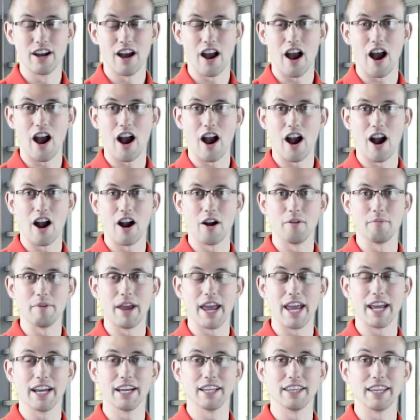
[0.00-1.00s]

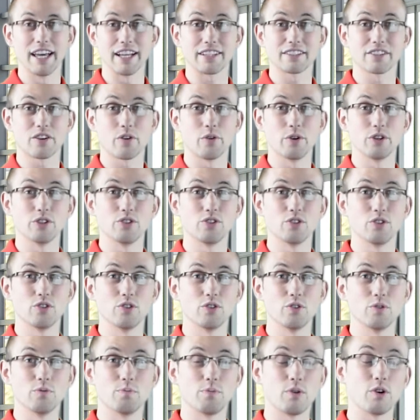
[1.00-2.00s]
And that's going
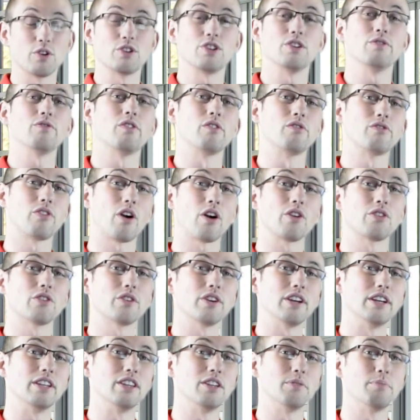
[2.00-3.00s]
to push even farther
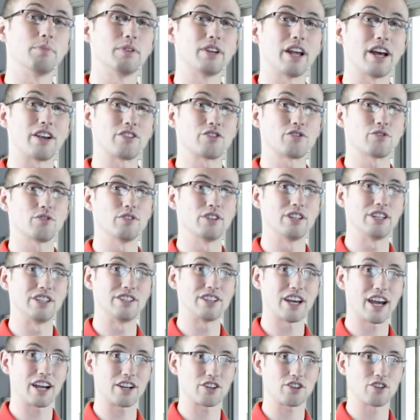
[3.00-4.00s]
into pedestrian
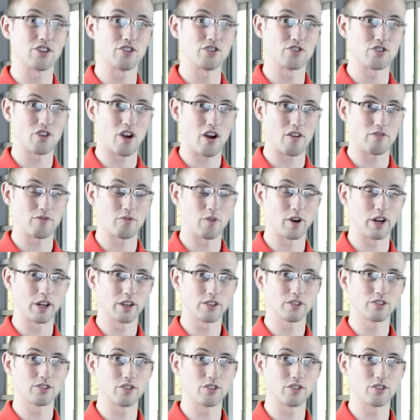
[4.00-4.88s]
detection software.